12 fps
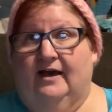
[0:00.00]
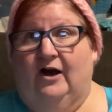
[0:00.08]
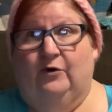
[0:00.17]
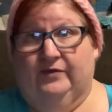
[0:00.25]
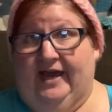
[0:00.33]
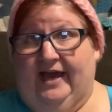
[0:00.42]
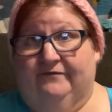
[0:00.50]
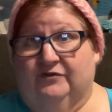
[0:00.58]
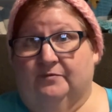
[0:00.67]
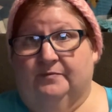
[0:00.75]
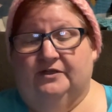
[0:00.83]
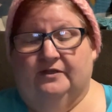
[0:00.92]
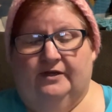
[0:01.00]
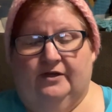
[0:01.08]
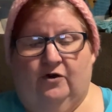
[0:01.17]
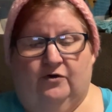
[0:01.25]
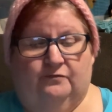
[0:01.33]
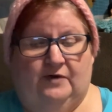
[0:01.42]
only have so much of the
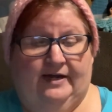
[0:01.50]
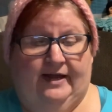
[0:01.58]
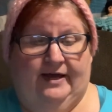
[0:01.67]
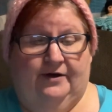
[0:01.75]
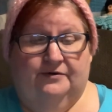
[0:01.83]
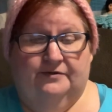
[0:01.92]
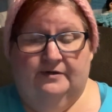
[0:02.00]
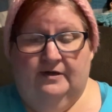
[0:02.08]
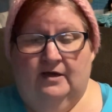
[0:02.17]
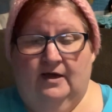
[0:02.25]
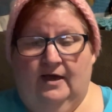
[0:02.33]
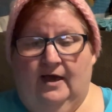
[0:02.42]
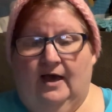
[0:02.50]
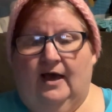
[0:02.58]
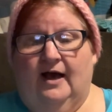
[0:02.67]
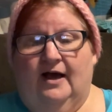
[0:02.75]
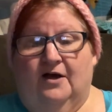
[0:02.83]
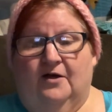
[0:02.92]
yarn right now.
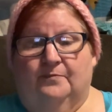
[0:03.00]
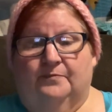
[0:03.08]
I